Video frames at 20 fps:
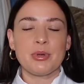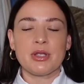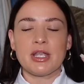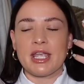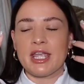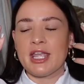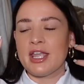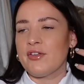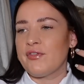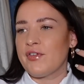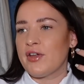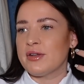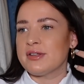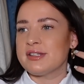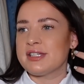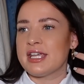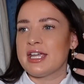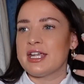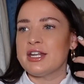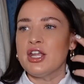Put your
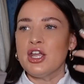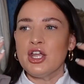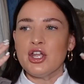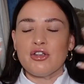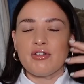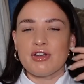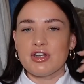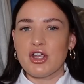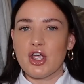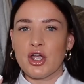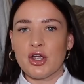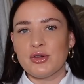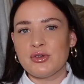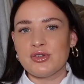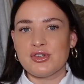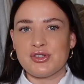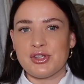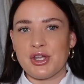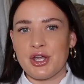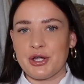earphones in, you're in your
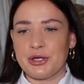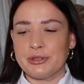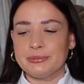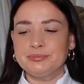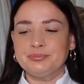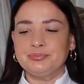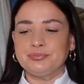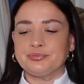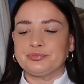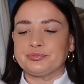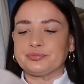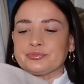own zone.